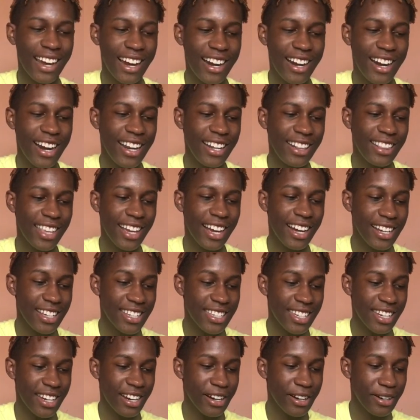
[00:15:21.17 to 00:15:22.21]
Alright,
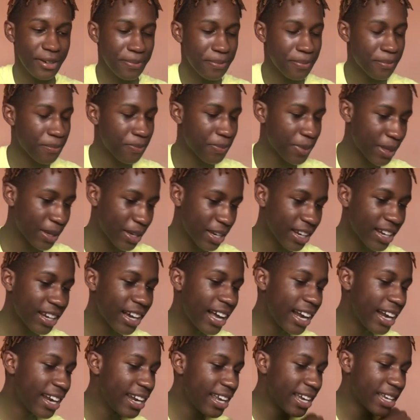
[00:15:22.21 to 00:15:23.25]
thanks, here. I'm gonna
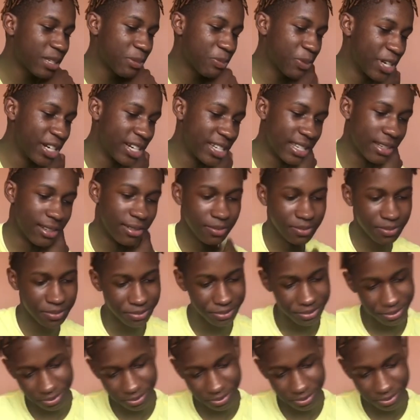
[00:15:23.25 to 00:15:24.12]
call the next person.